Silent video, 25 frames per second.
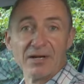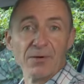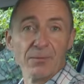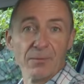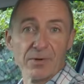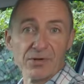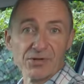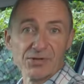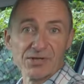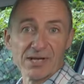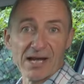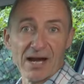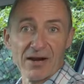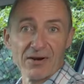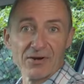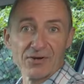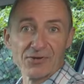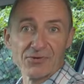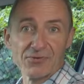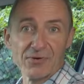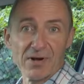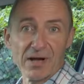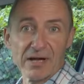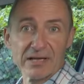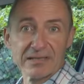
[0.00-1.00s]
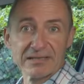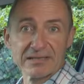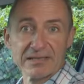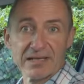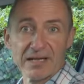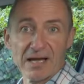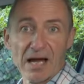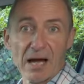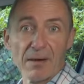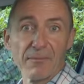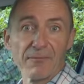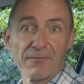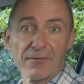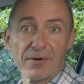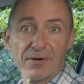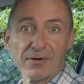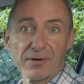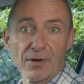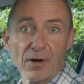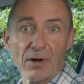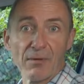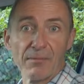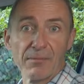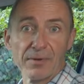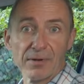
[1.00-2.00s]
which characterise the upfront
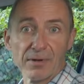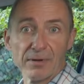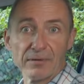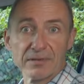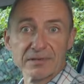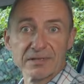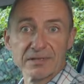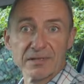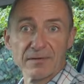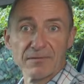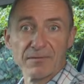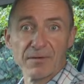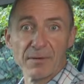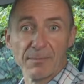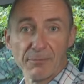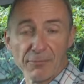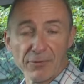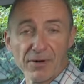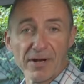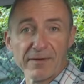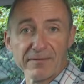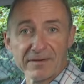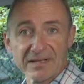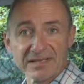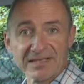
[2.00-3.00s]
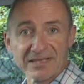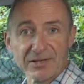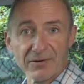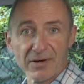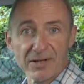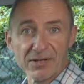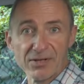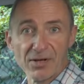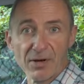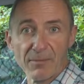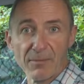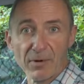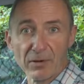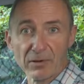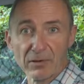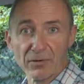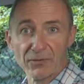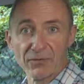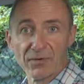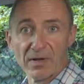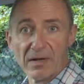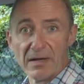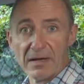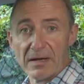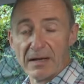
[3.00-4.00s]
ambiance of the previous Sorento models.